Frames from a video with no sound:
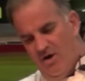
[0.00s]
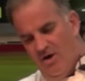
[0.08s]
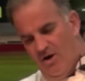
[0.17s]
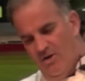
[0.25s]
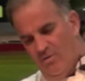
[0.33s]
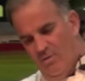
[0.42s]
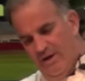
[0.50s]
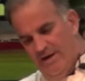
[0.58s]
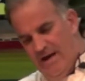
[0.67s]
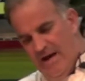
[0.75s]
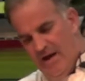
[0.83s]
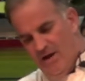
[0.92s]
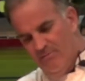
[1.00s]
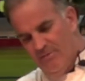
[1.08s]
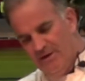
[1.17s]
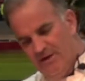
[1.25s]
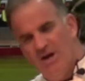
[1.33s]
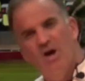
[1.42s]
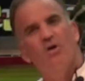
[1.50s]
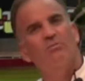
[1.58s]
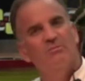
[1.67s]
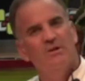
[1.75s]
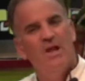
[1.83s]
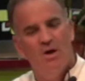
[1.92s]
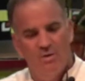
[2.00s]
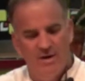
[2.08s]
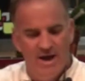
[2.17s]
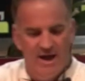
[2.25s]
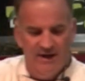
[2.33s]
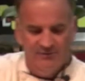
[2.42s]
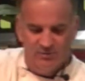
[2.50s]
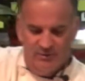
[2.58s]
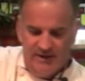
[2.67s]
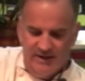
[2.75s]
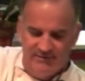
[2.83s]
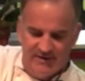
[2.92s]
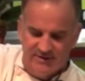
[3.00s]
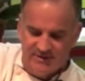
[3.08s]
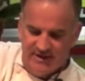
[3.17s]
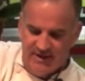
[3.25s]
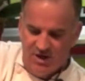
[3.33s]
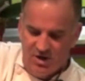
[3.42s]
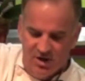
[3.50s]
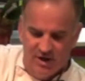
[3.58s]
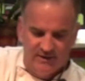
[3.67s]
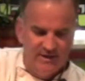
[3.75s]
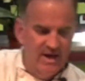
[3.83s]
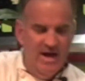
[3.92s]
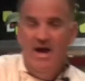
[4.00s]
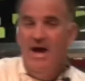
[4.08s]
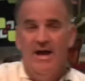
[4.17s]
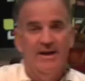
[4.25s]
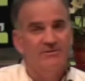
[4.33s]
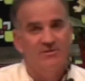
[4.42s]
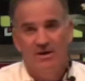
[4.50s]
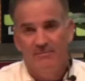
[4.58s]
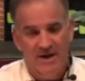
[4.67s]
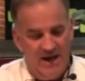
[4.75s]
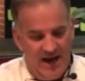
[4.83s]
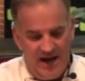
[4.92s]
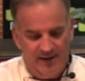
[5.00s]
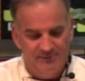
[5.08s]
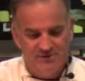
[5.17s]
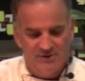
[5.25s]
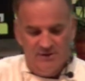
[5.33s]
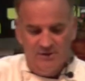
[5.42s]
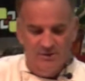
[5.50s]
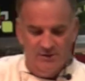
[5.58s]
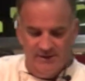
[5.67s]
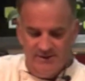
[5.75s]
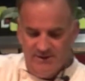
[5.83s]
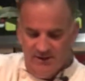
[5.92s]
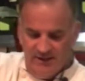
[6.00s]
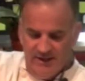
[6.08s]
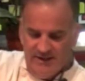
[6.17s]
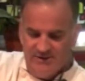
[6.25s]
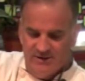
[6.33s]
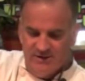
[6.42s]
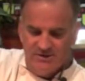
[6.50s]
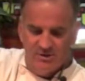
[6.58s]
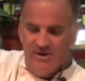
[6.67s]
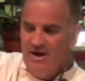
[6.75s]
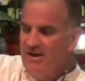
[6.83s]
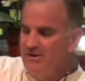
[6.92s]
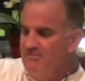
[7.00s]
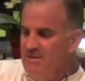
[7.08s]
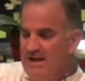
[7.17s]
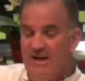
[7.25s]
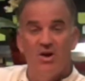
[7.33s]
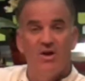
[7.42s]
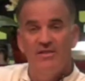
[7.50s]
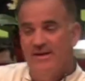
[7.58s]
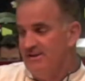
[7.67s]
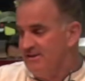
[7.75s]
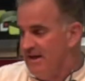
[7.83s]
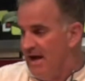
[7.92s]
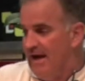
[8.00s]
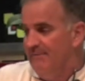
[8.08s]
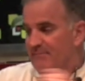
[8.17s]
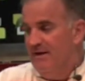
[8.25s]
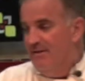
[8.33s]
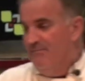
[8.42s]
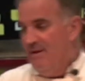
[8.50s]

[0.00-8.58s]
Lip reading: all the way down, but you know, low enough so we can get this thing cooked. And it's going to be absolutely delicious. So another minute on this side. In the